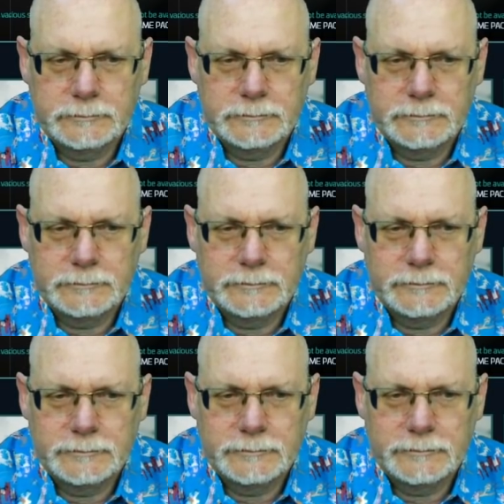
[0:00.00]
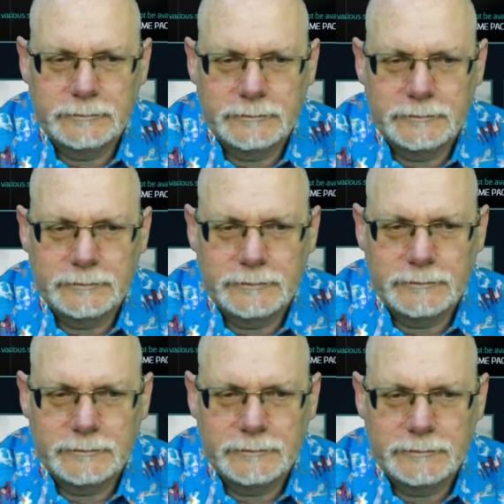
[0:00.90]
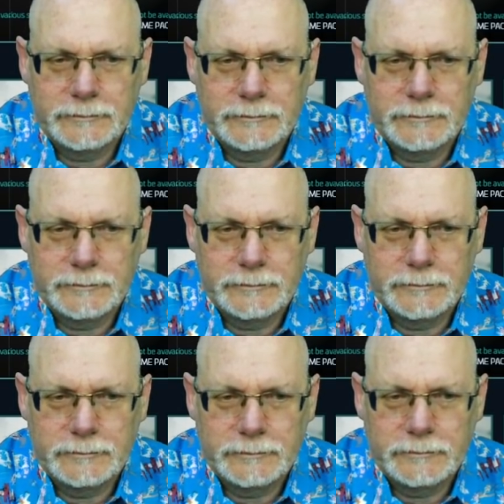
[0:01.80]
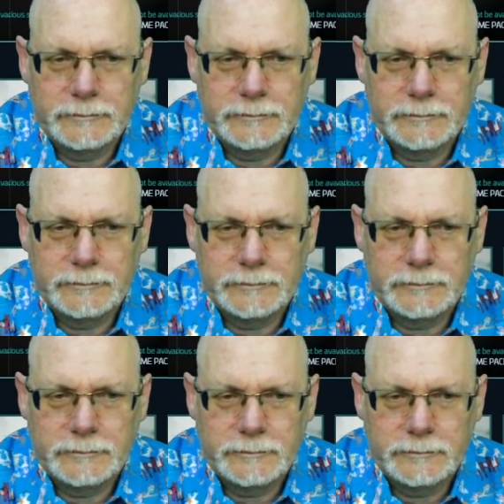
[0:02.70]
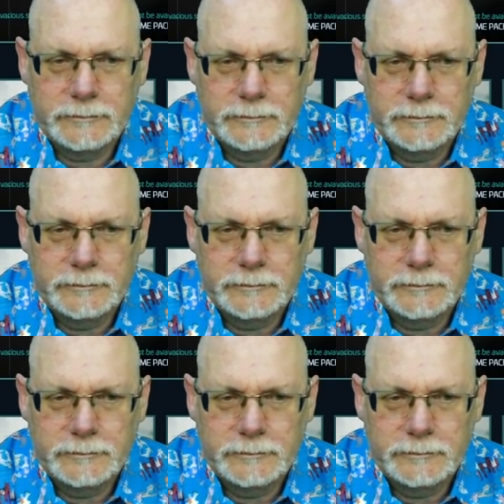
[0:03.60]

The person shown says nothing.